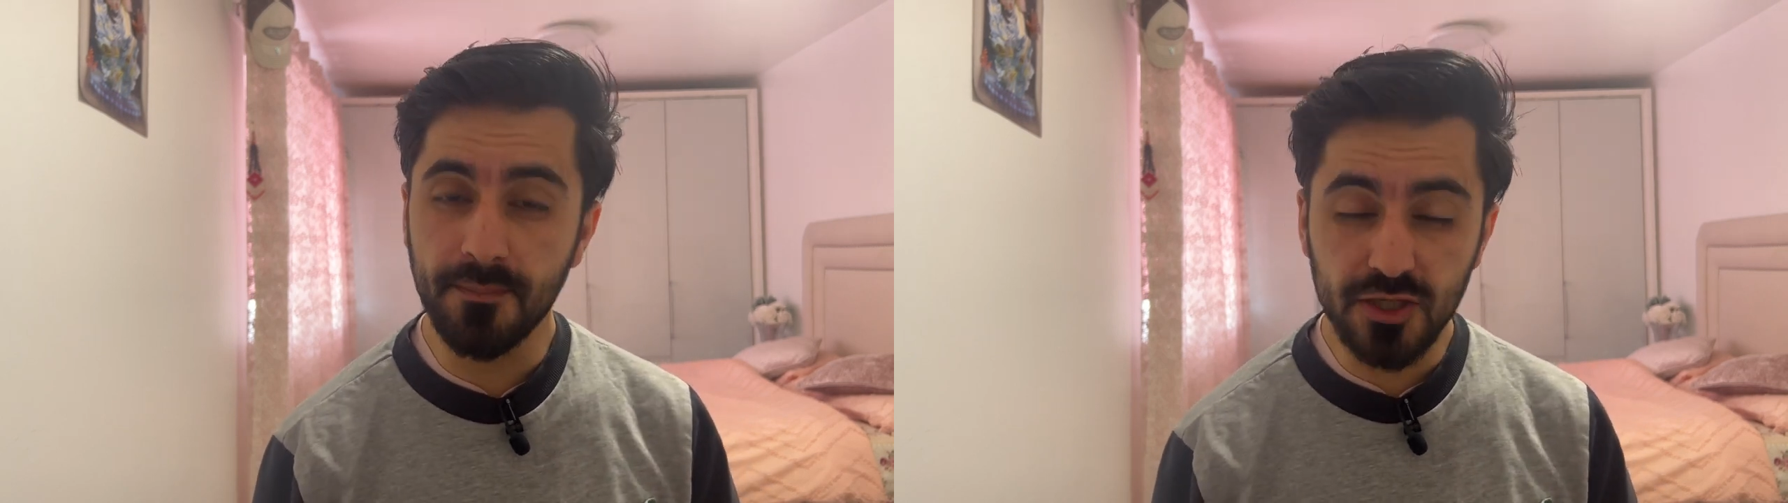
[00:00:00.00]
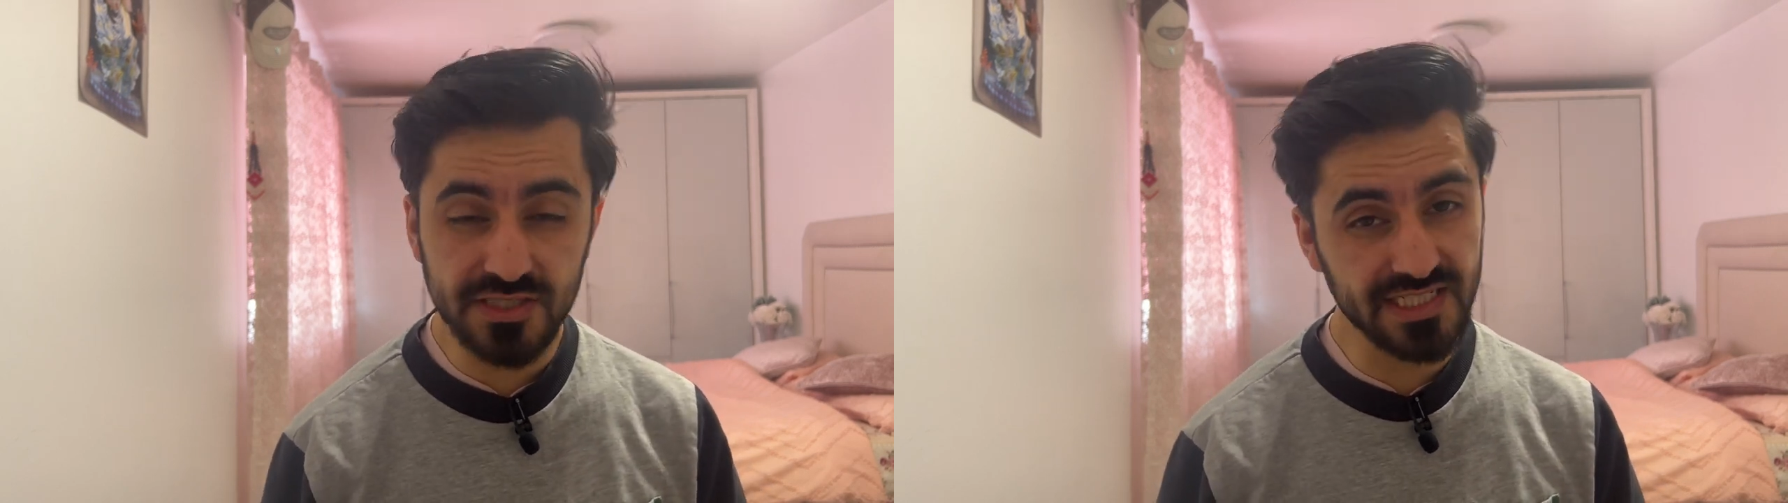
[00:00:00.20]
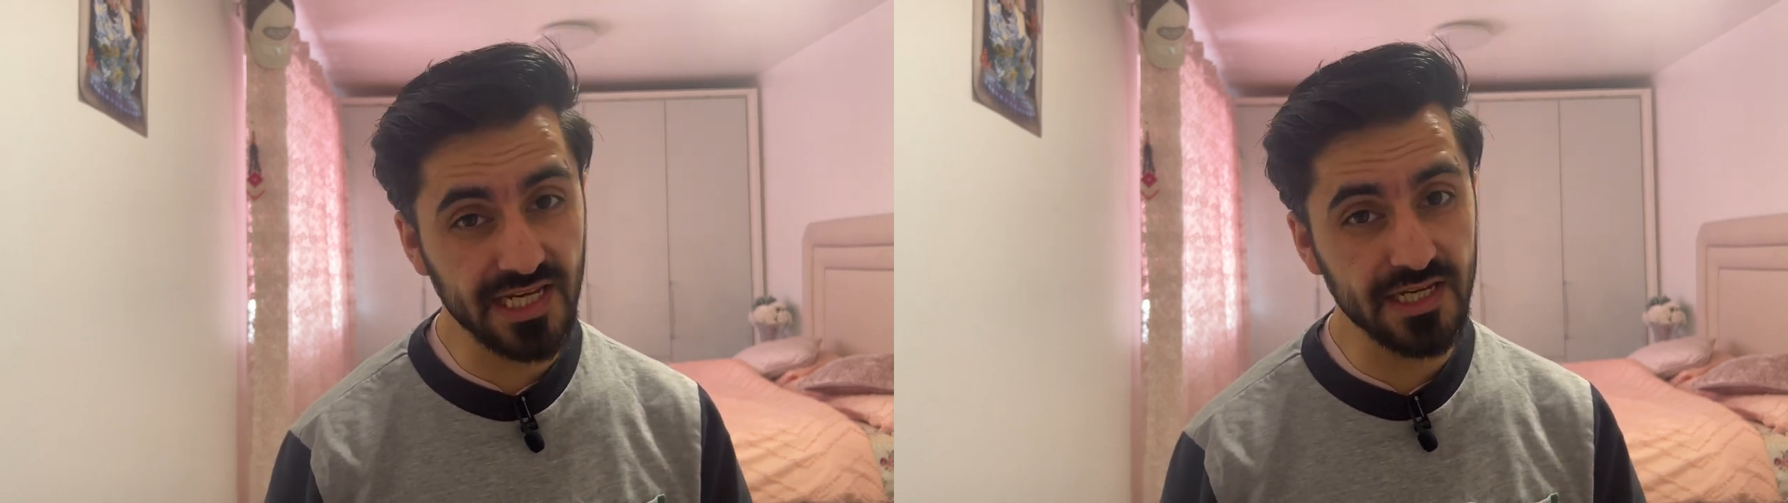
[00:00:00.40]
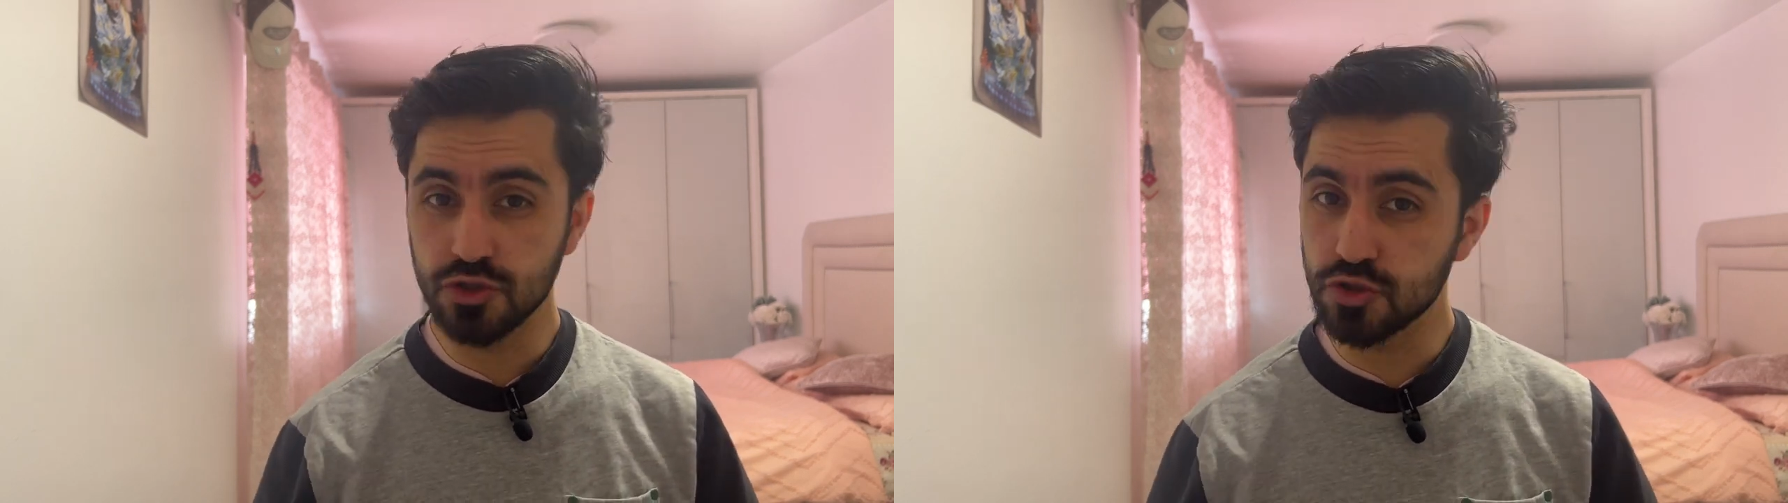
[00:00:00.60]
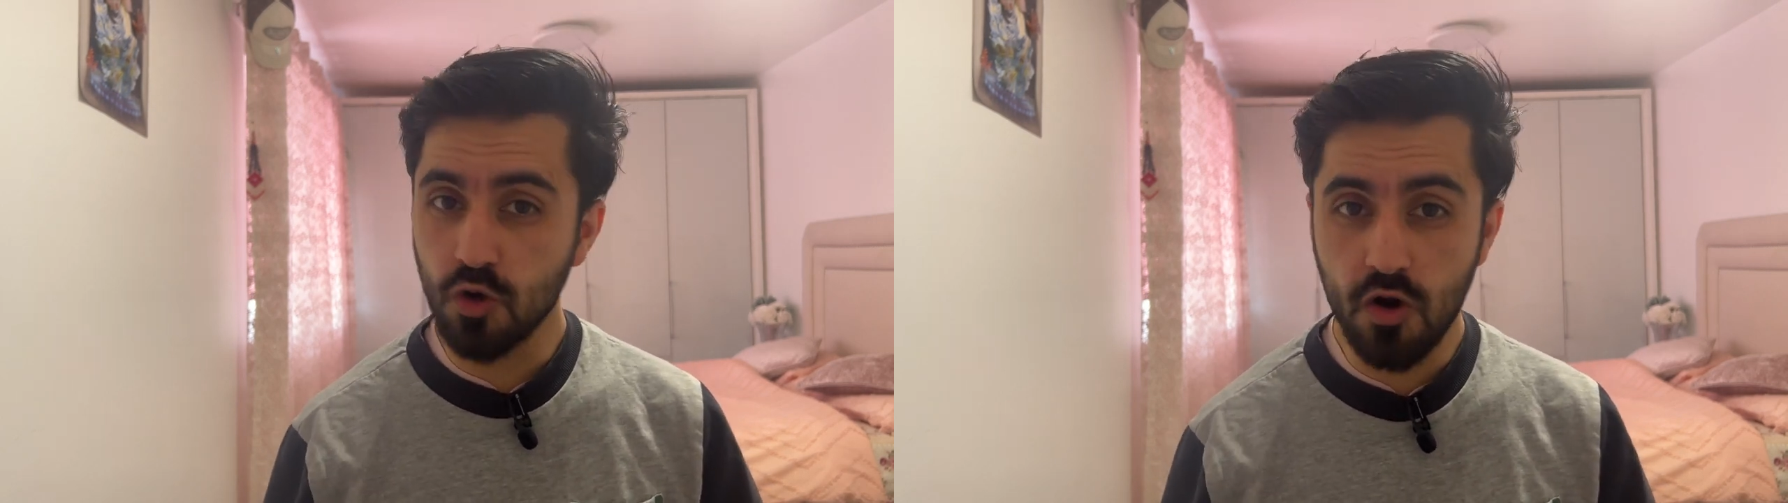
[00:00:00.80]
I'm not saying
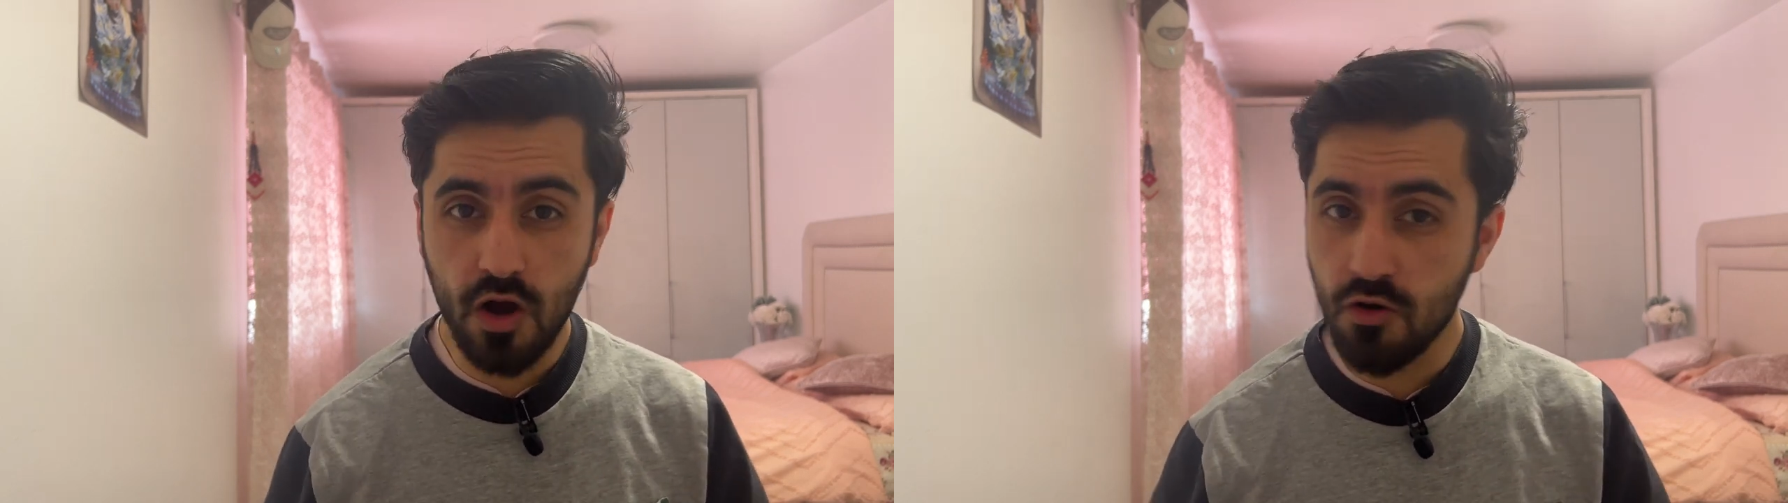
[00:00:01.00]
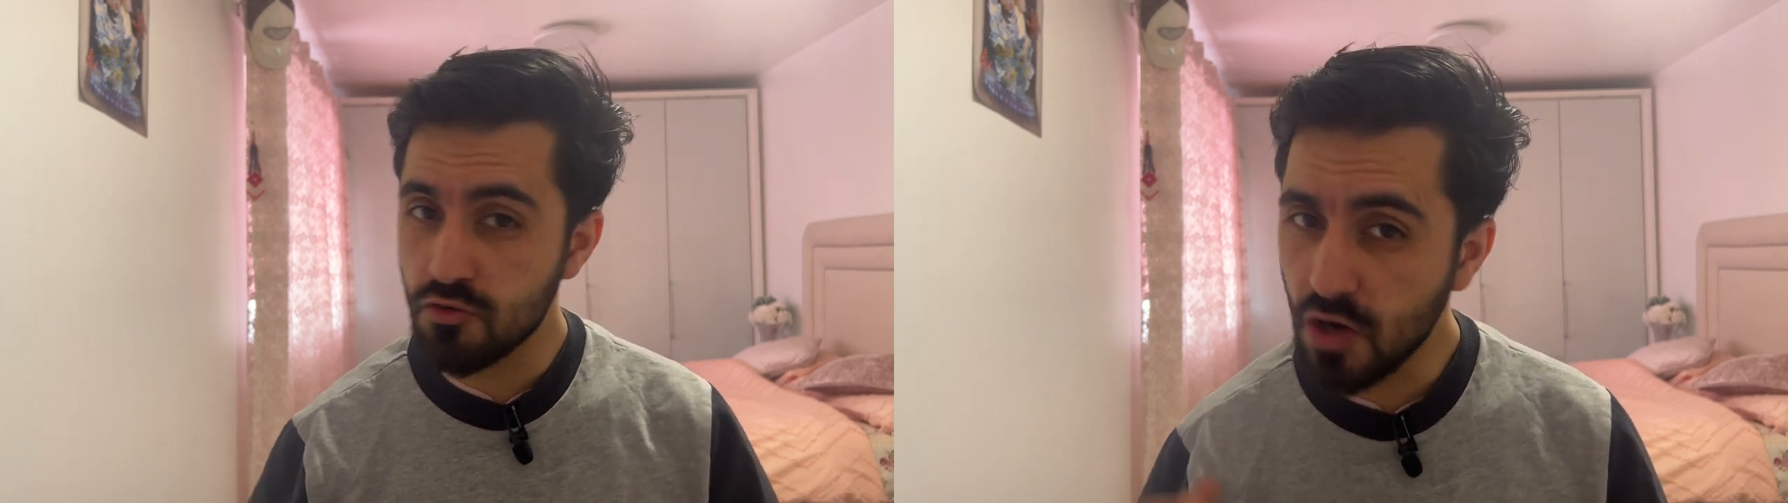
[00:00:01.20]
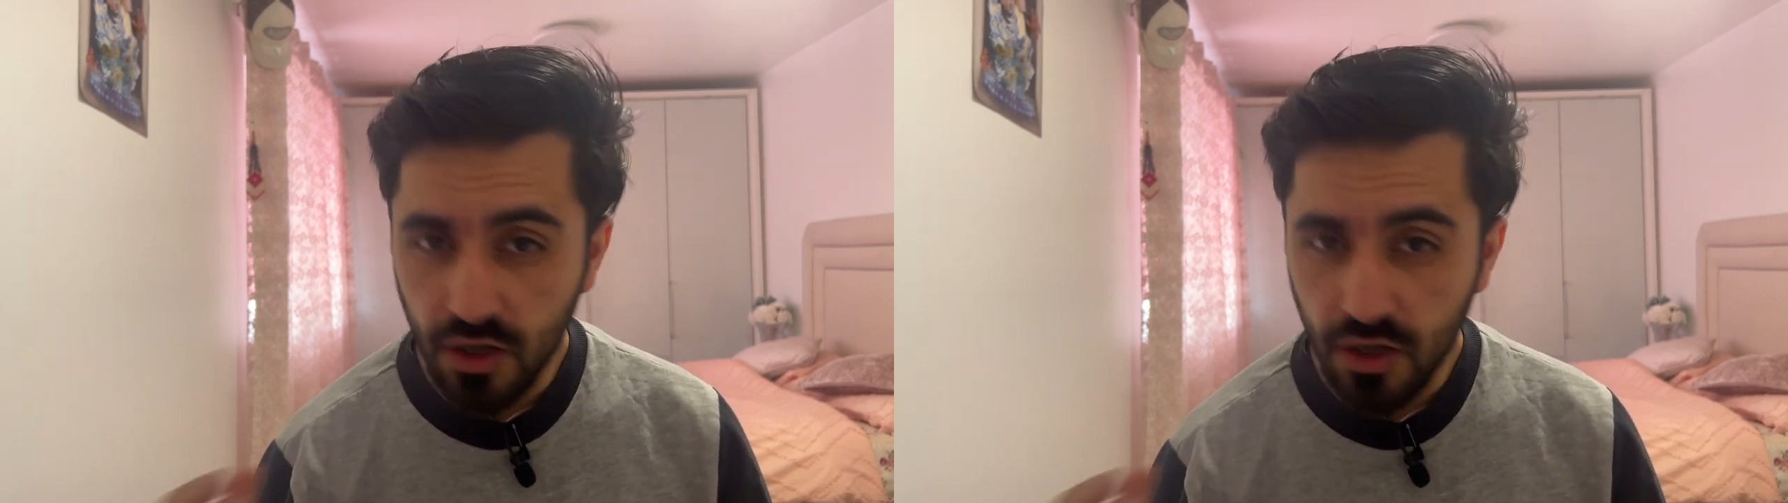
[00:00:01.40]
just go around